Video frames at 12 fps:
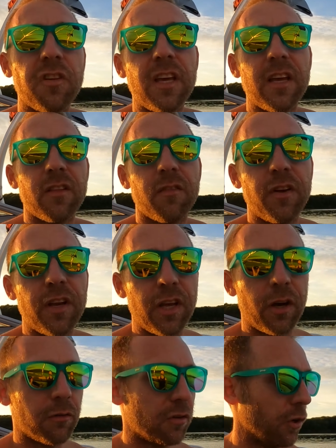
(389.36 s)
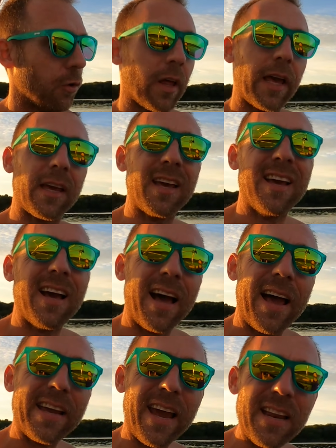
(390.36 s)
see in the video too, like
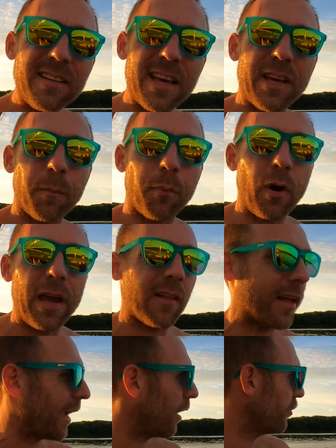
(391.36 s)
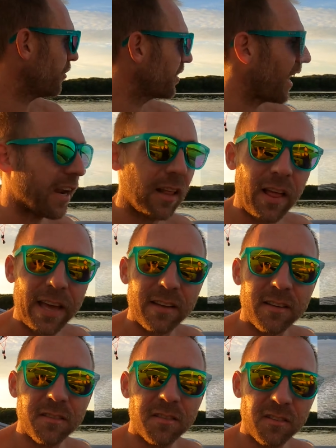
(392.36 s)
I kind of take a break. Like I'll just kind of like
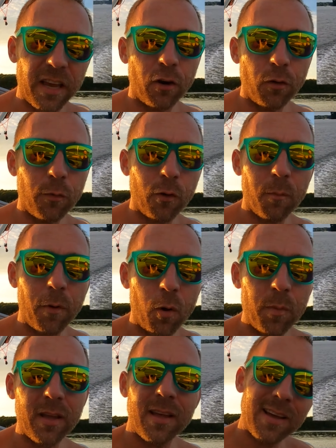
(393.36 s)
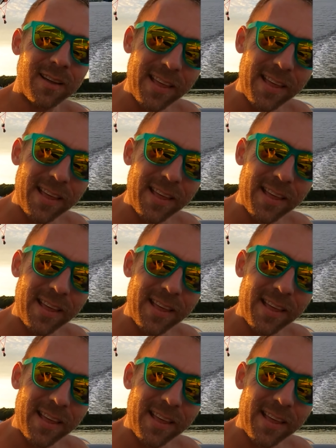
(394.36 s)
settle for a moment.